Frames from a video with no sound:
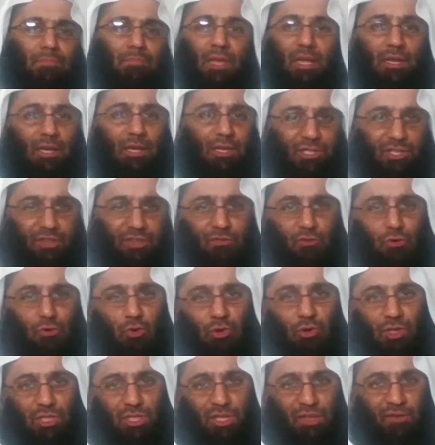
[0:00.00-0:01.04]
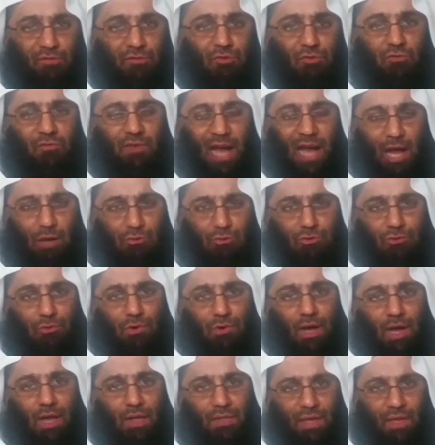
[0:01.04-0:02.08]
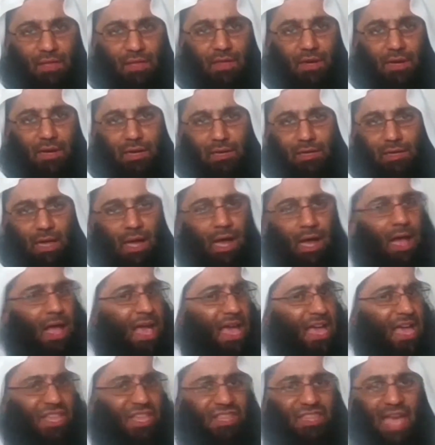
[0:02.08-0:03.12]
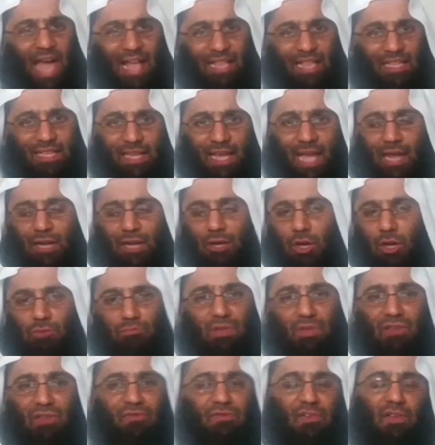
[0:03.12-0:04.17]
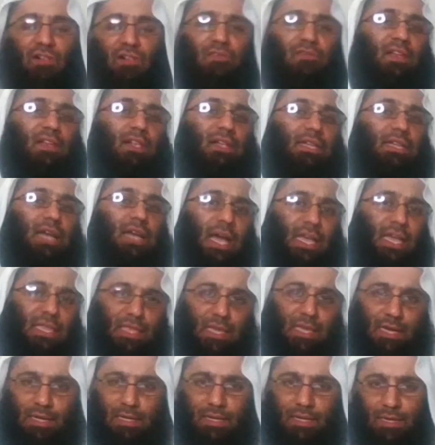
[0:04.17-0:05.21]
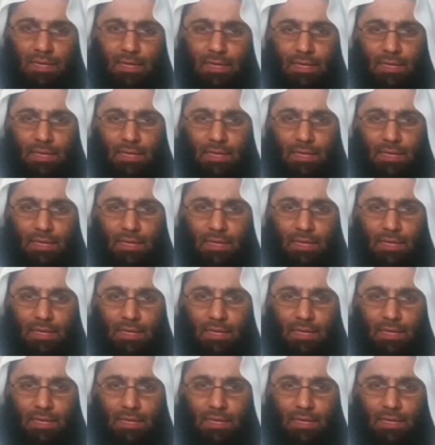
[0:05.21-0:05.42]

Because of course, if you vow to other than Allah, that cannot be fulfilled either.